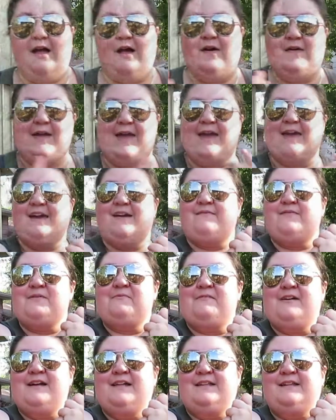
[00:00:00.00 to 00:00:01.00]
Okay
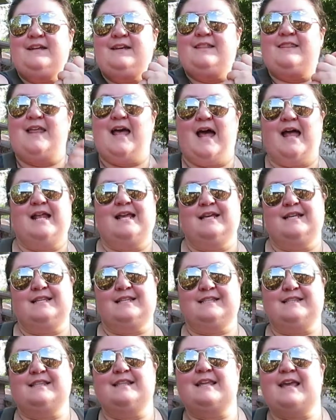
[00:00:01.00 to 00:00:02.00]
everyone, that
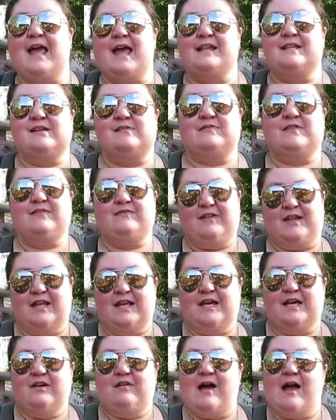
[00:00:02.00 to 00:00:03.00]
is the end of the
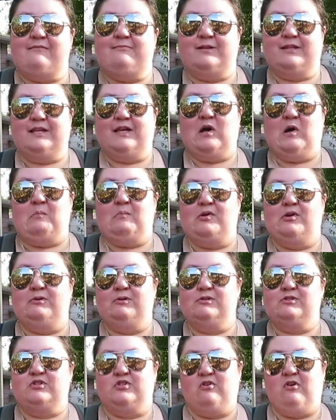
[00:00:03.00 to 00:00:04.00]
video. I really hope you
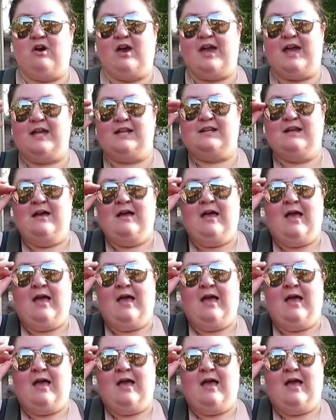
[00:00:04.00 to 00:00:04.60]
enjoyed